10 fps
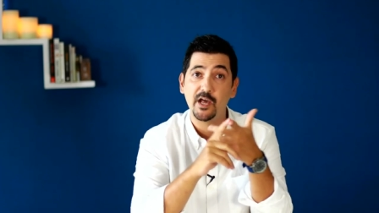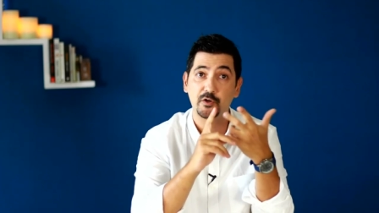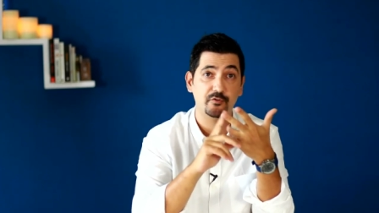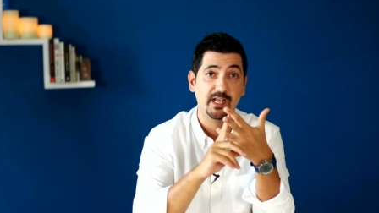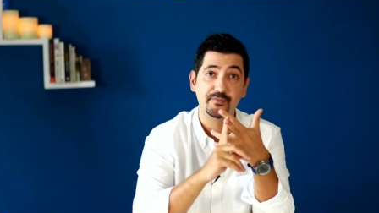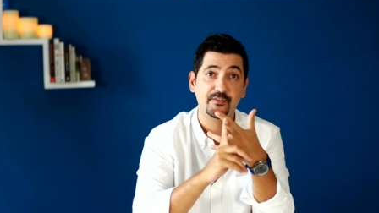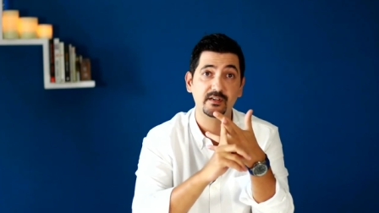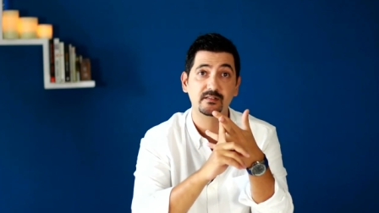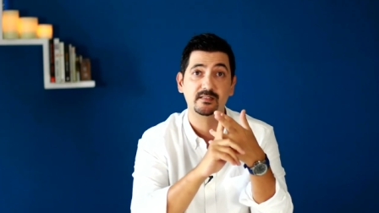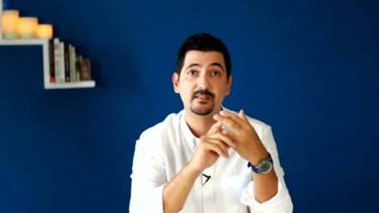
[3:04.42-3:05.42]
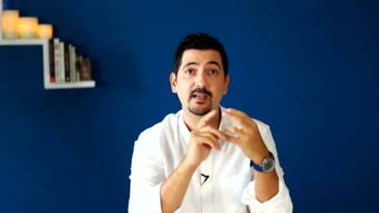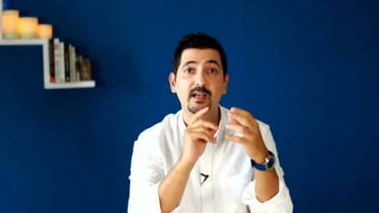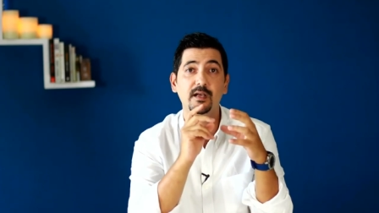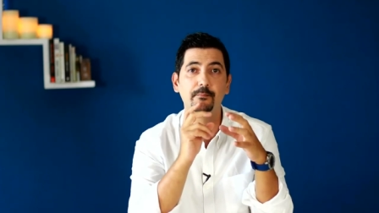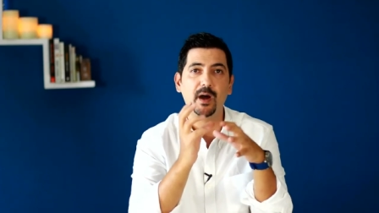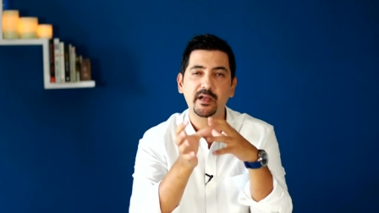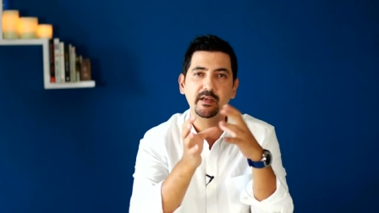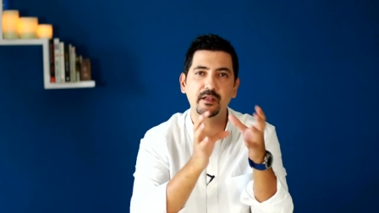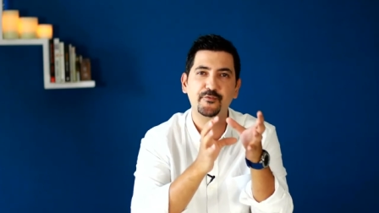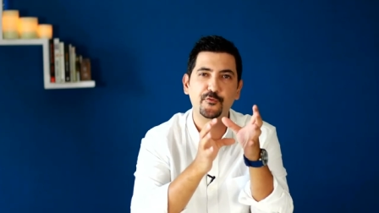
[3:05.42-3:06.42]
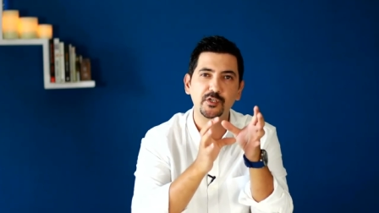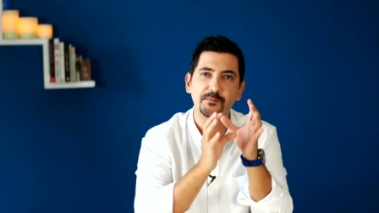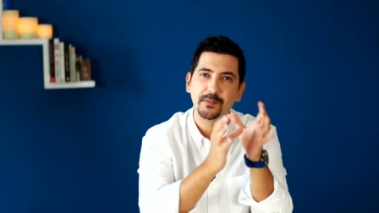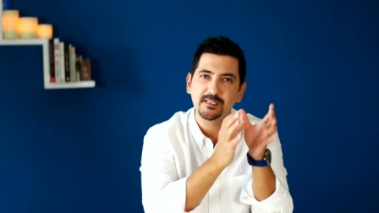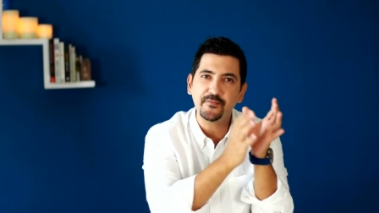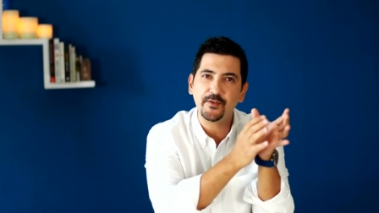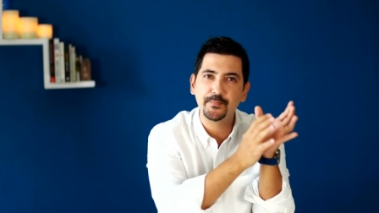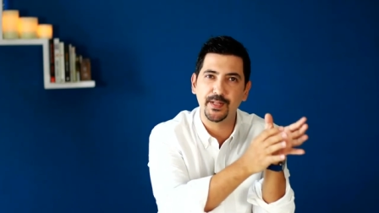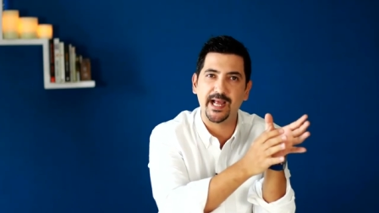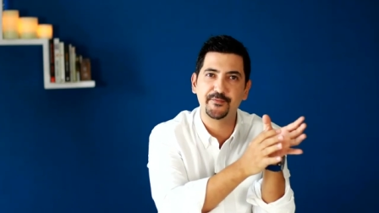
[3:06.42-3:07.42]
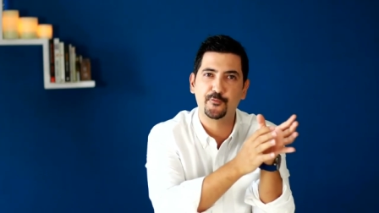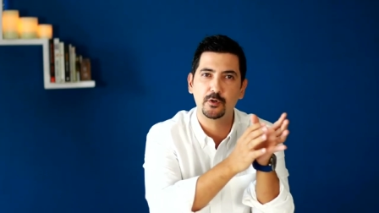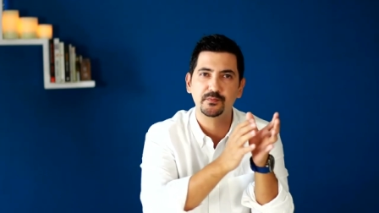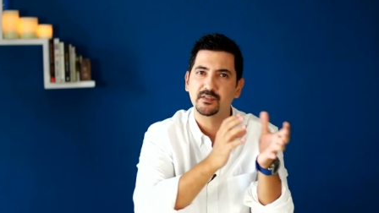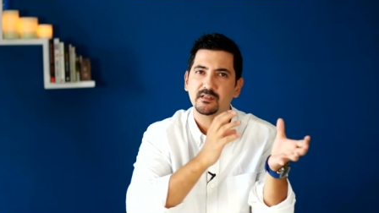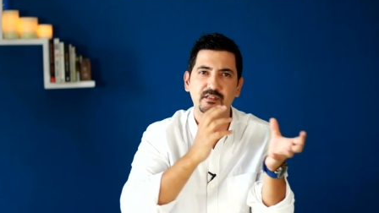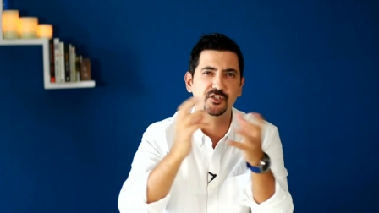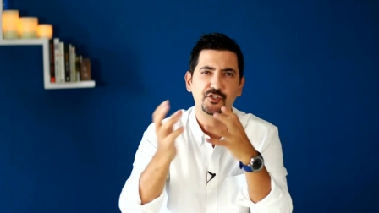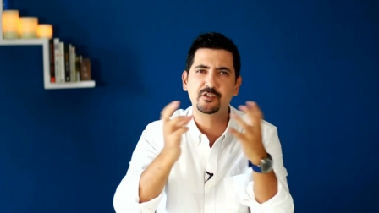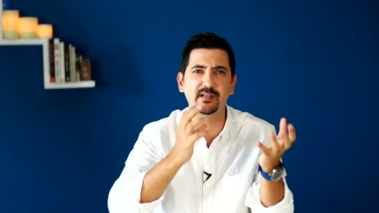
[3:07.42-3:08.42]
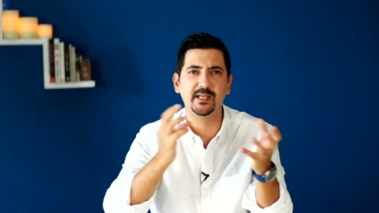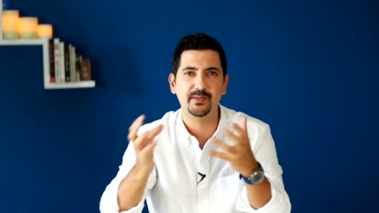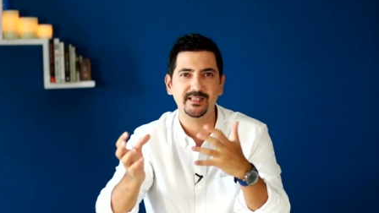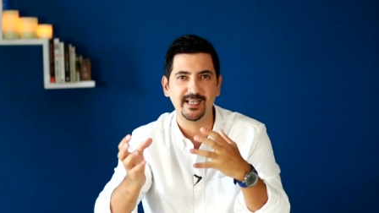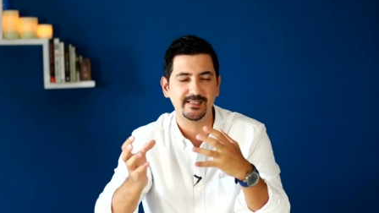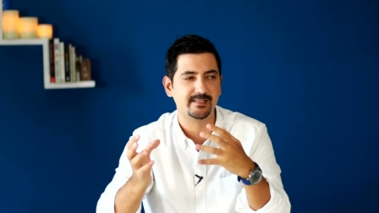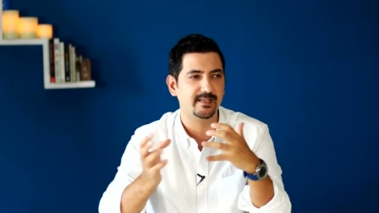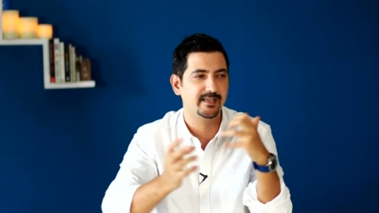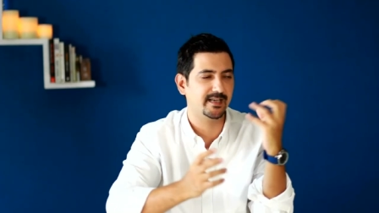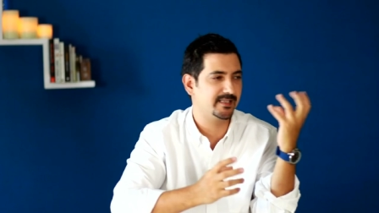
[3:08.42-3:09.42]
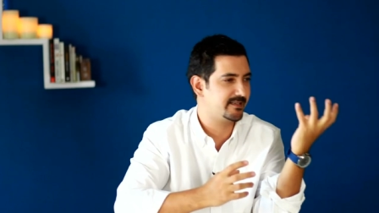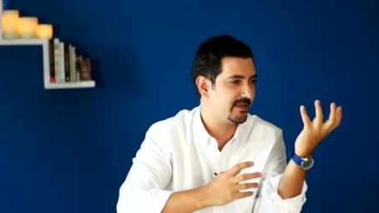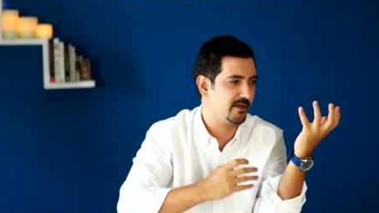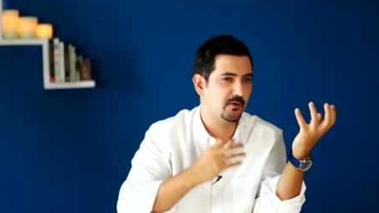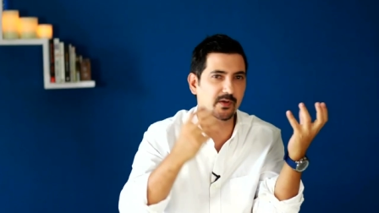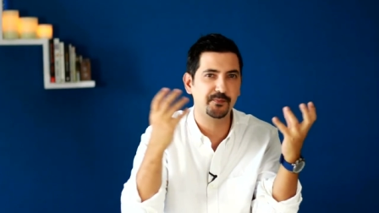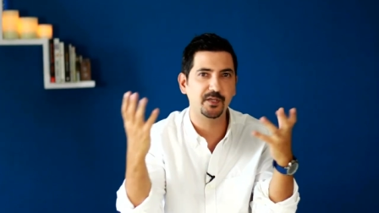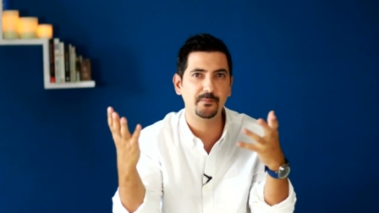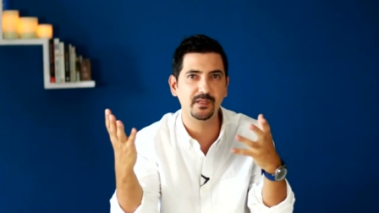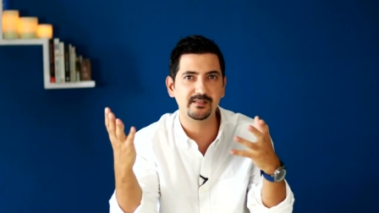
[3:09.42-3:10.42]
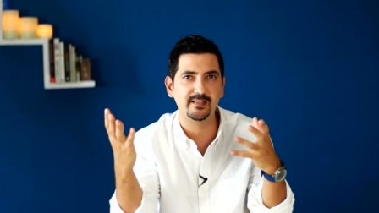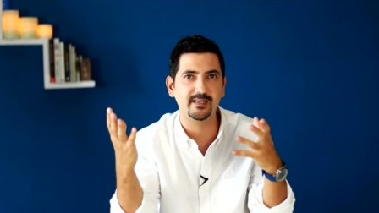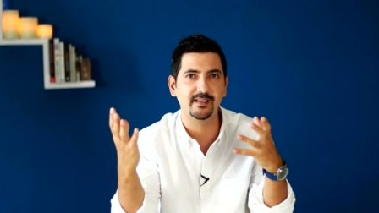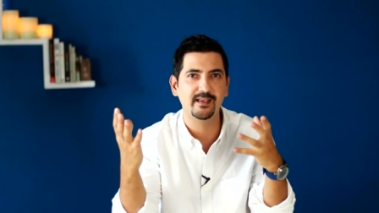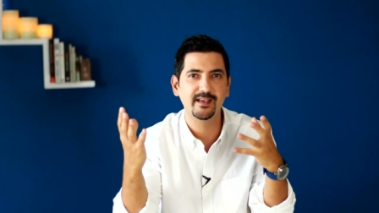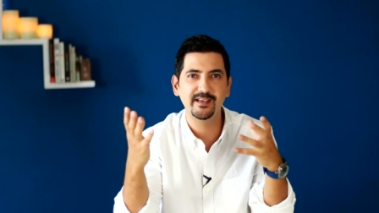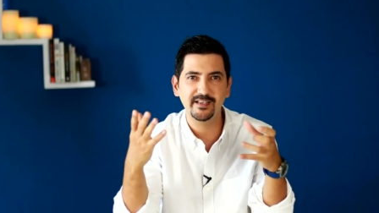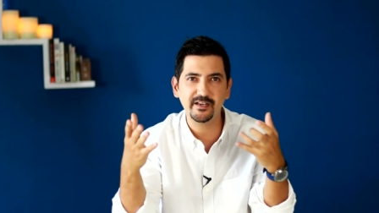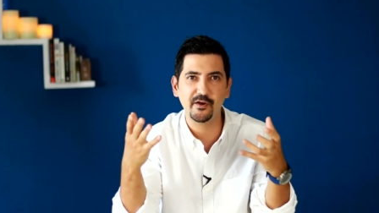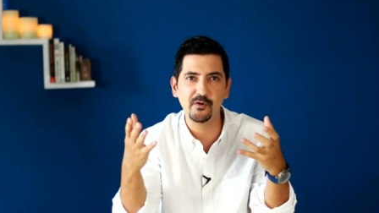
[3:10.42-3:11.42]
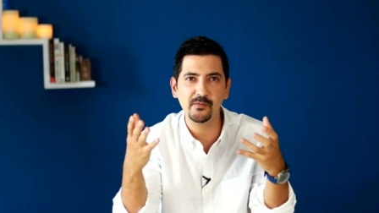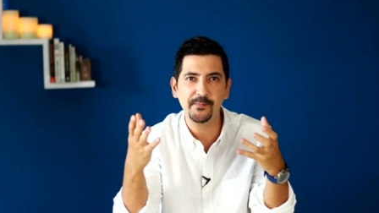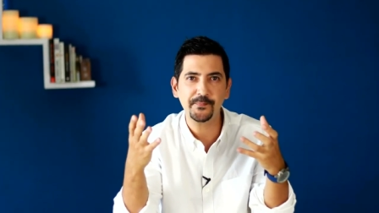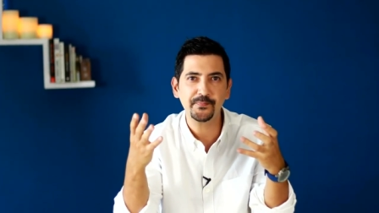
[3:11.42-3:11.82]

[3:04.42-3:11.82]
how to create funnels, marketing for specific platforms, and digital A B testing and S E O and P P C, you know.